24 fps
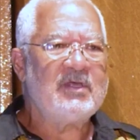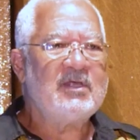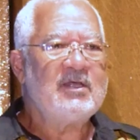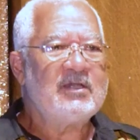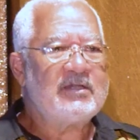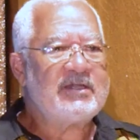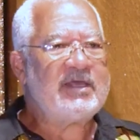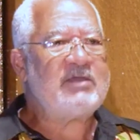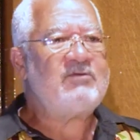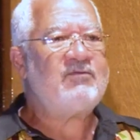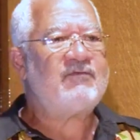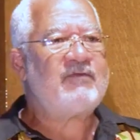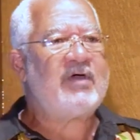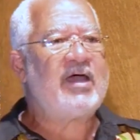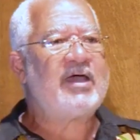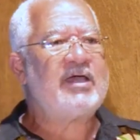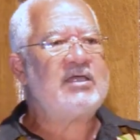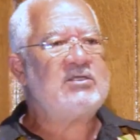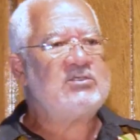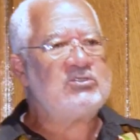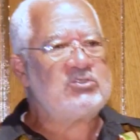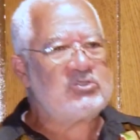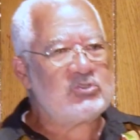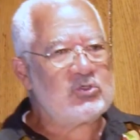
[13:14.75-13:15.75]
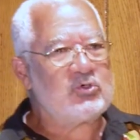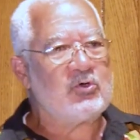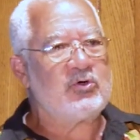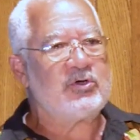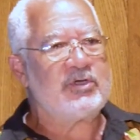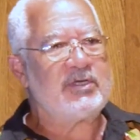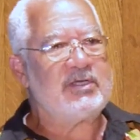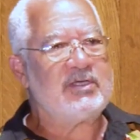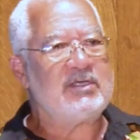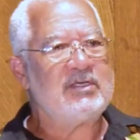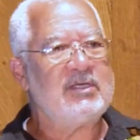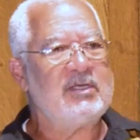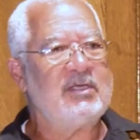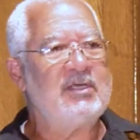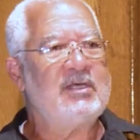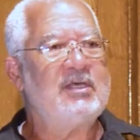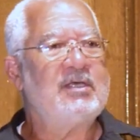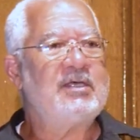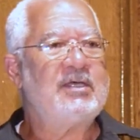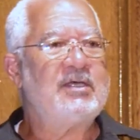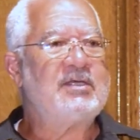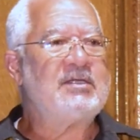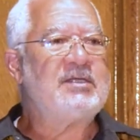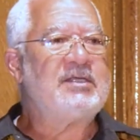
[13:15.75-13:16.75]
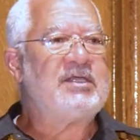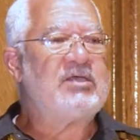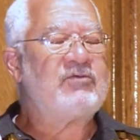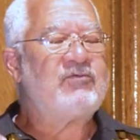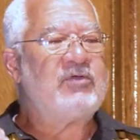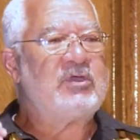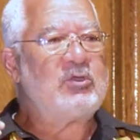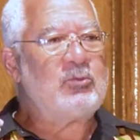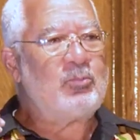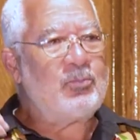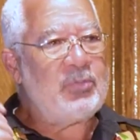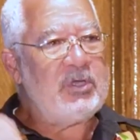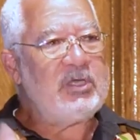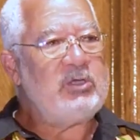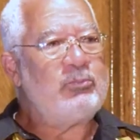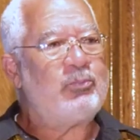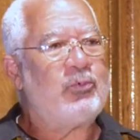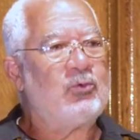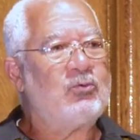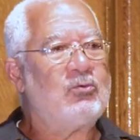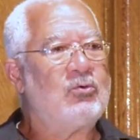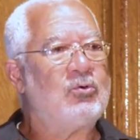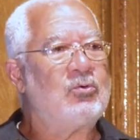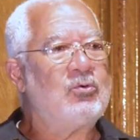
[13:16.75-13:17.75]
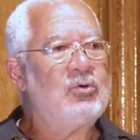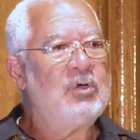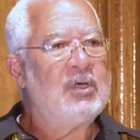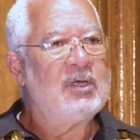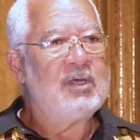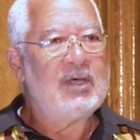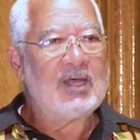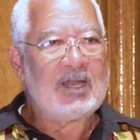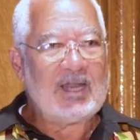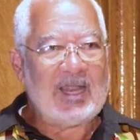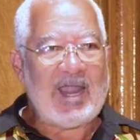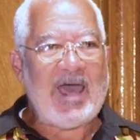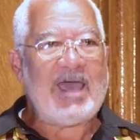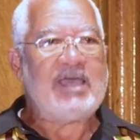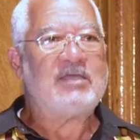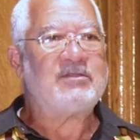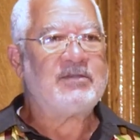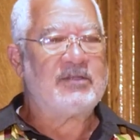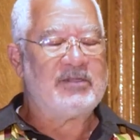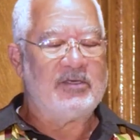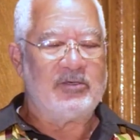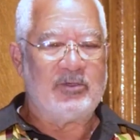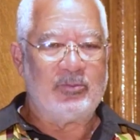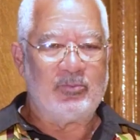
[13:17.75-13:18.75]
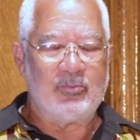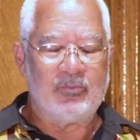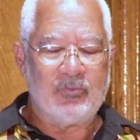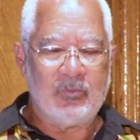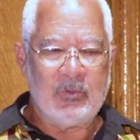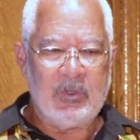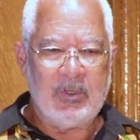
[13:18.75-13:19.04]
They find joy in giving people like them